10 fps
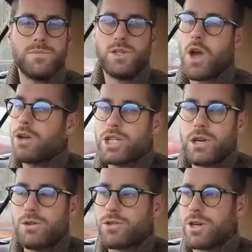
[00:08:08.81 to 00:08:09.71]
young
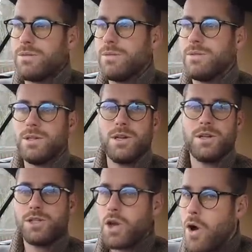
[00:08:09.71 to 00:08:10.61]
children,
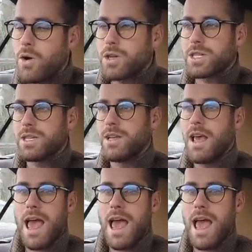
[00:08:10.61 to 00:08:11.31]
dogs,